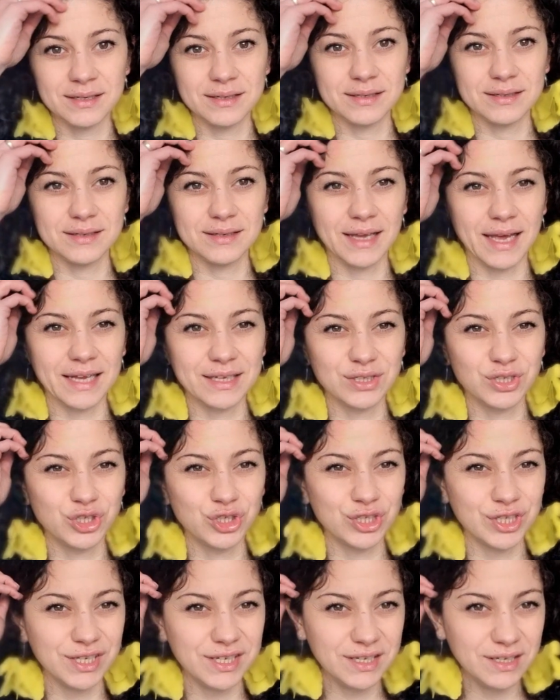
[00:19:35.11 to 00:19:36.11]
that
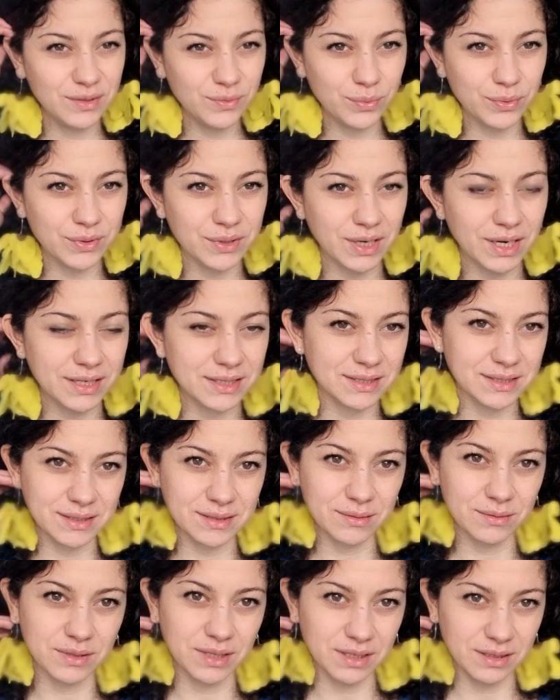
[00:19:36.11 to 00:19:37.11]
sheet what is
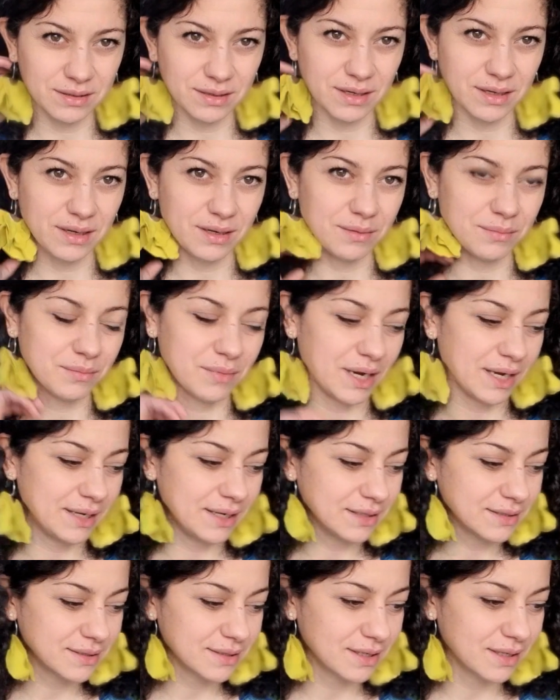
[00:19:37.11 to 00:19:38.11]
in my
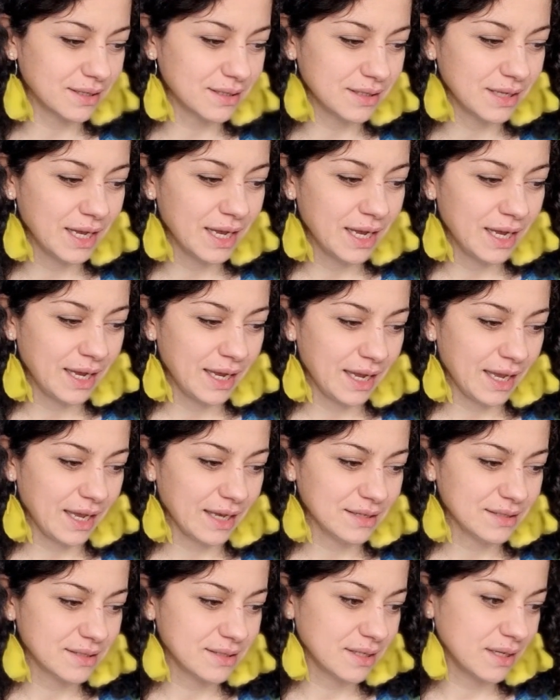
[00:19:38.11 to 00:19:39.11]

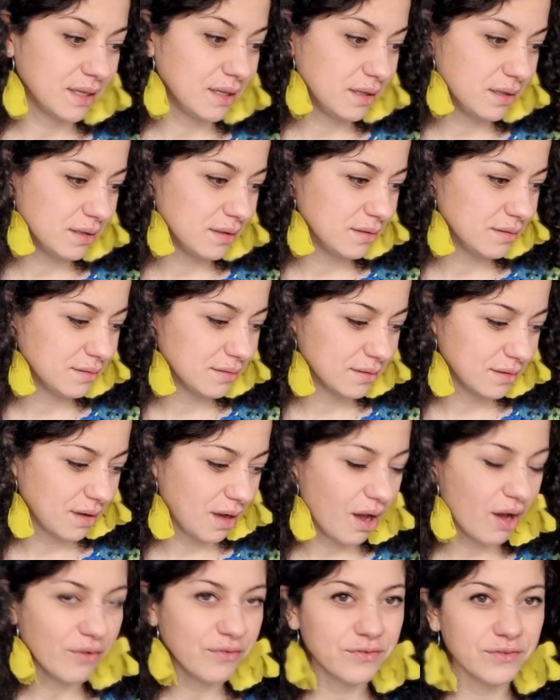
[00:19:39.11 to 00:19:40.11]
Excel
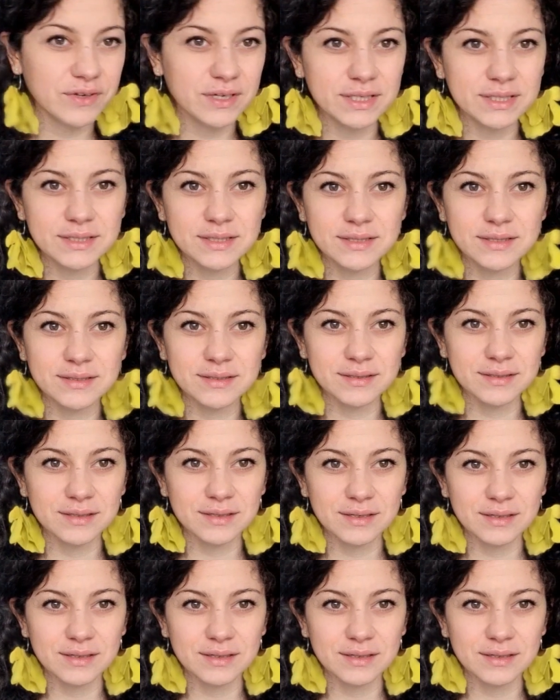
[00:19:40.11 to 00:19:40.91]
office